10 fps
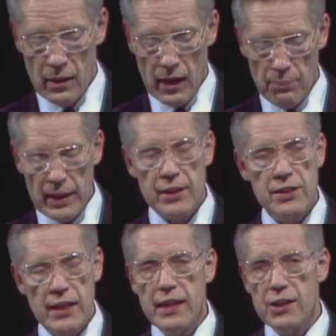
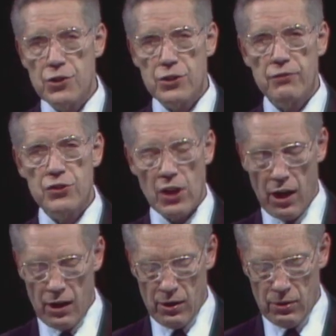Amid tears of
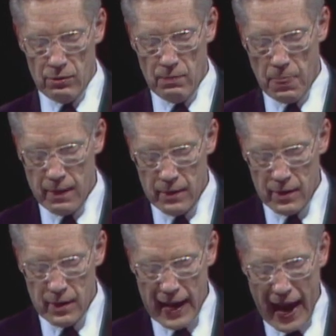sorrow,
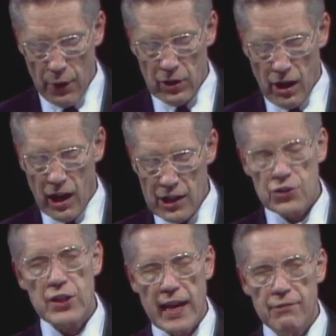our
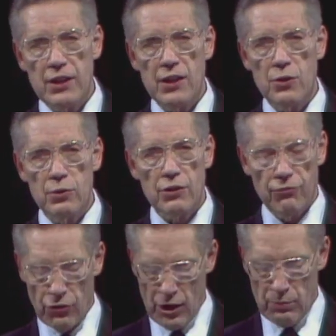hearts heavy with
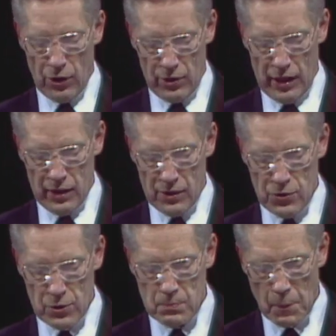
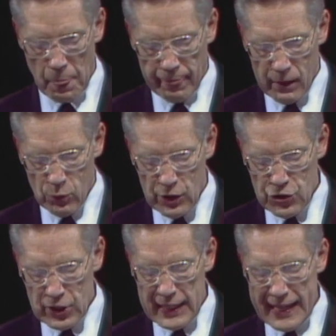forebodings, we
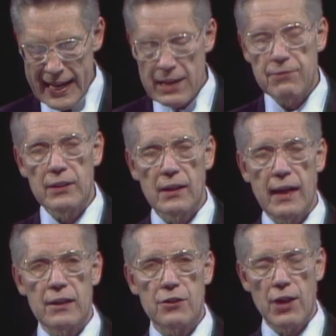see evil
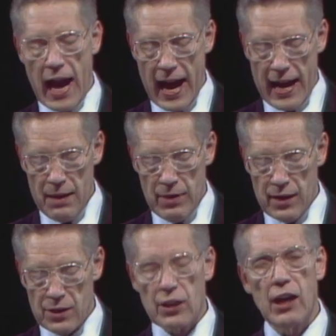and crime
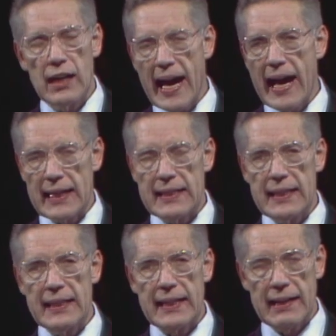and
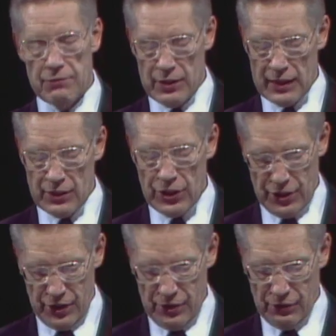carnality covering the
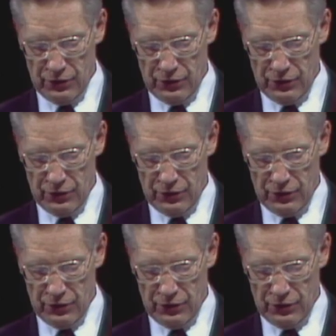earth.